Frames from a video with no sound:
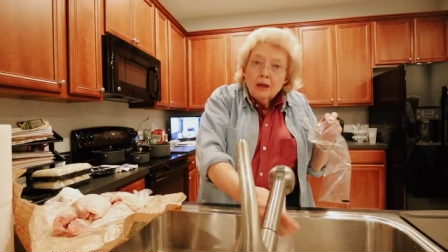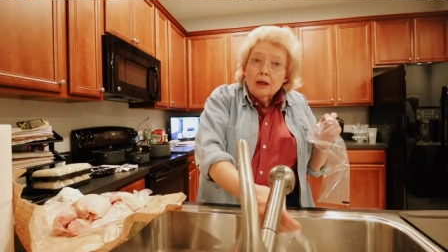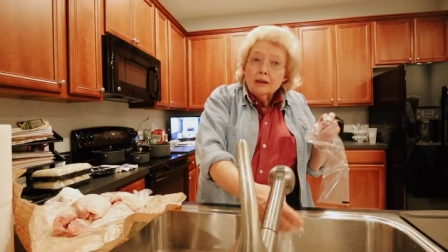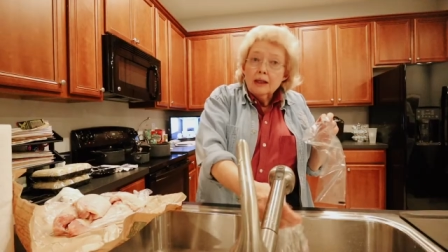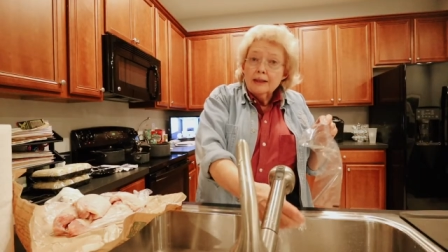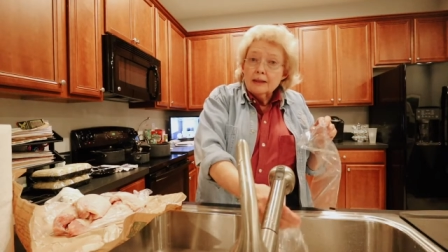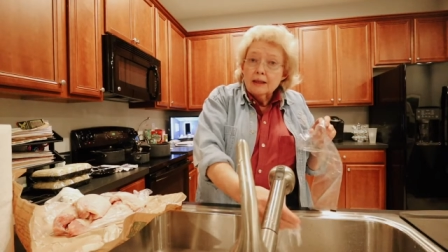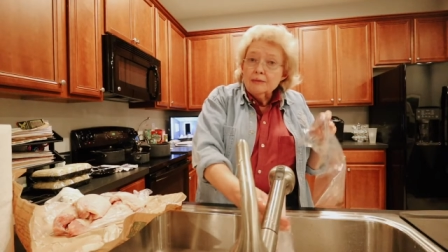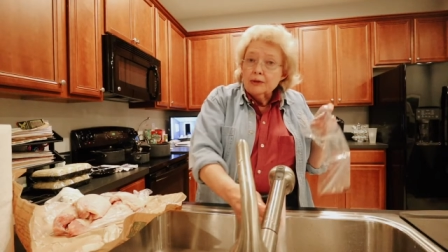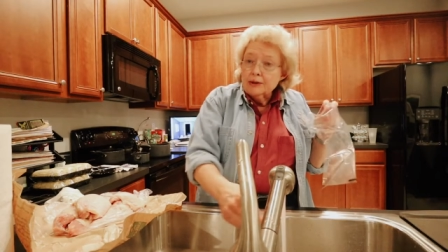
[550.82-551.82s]
All right,
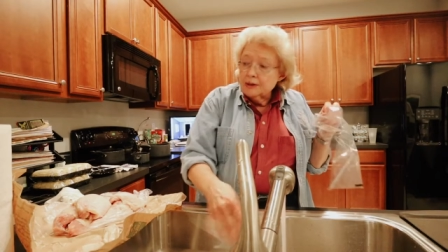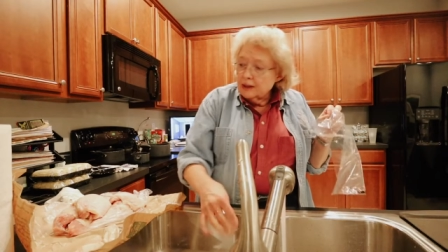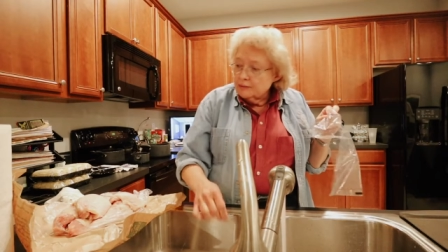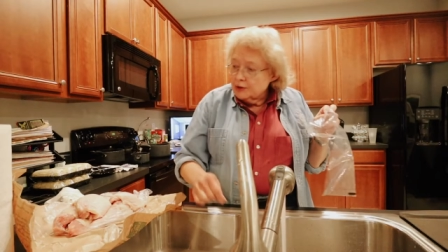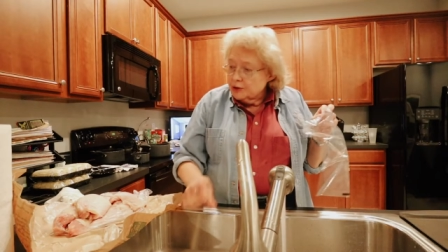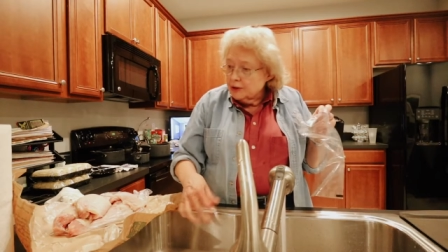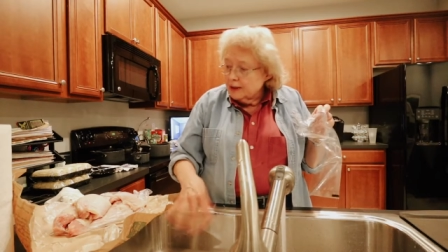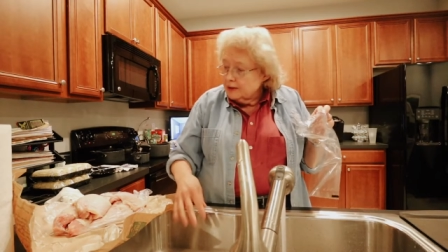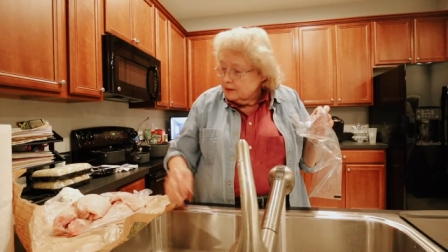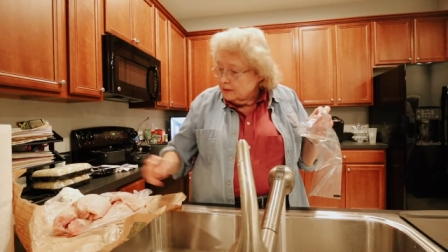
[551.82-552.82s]
I'm going to
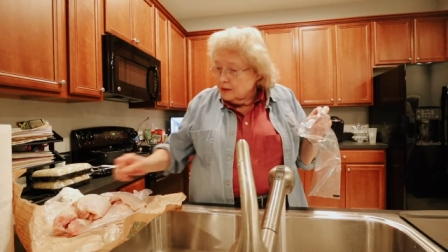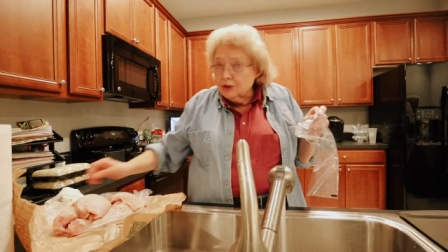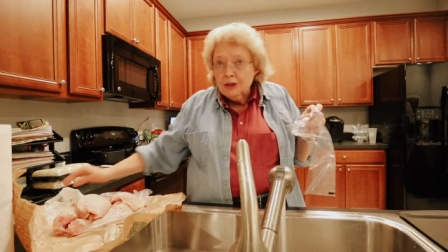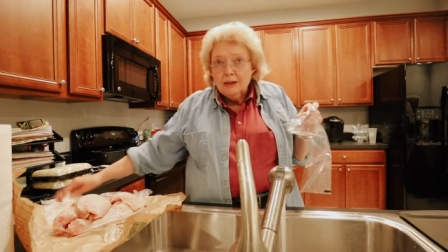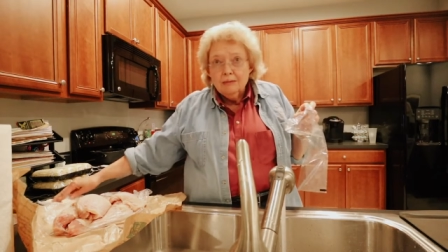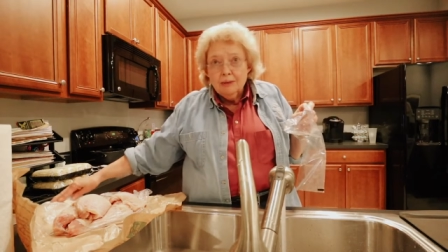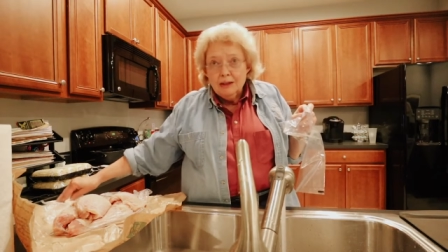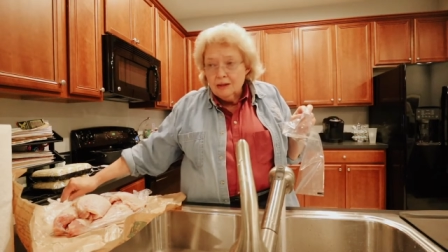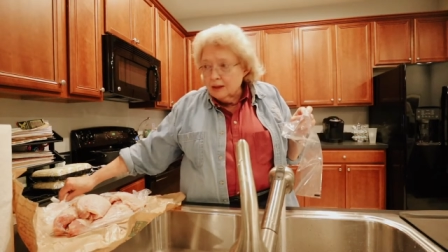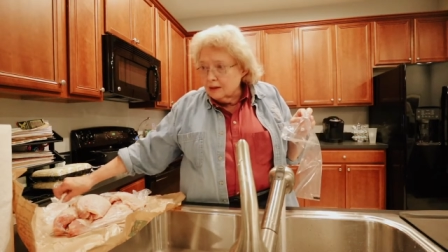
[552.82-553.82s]
demonstrate the shake and
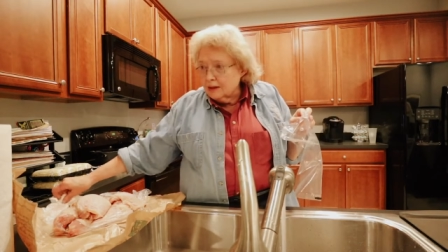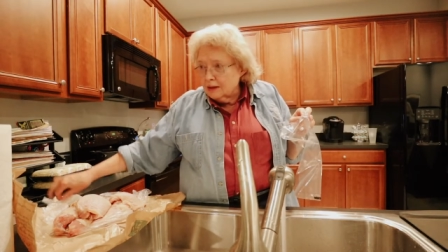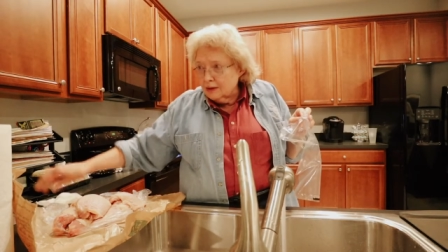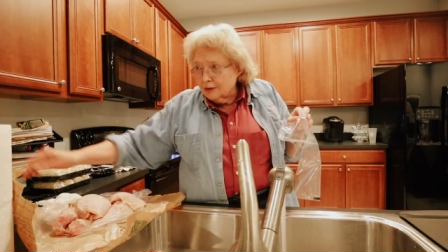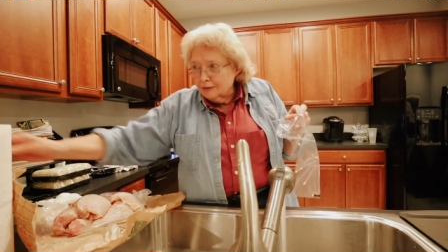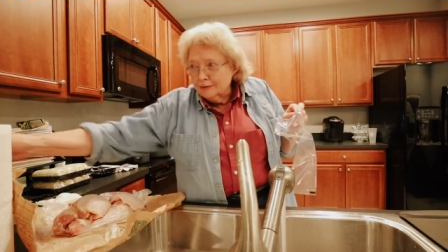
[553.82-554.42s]
bake technique.